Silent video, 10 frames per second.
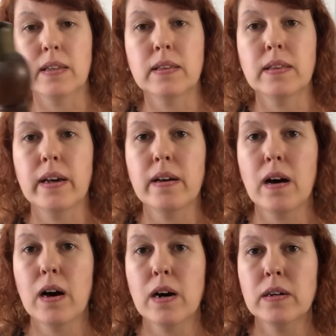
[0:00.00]
They
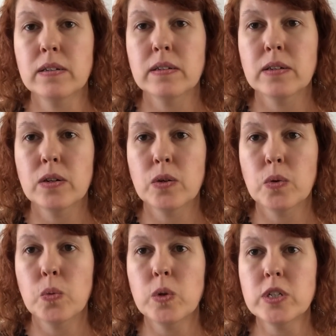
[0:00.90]
are
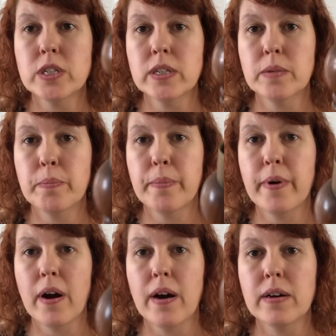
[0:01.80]
wooden and
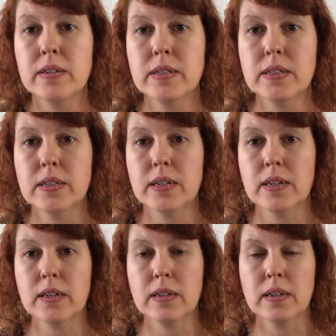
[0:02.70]
brass
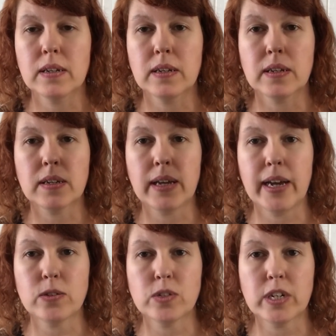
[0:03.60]

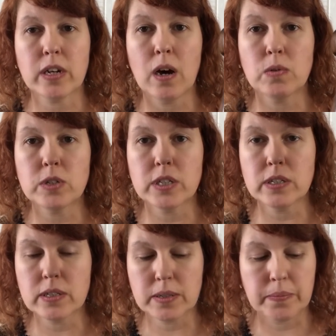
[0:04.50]
candlestick holders.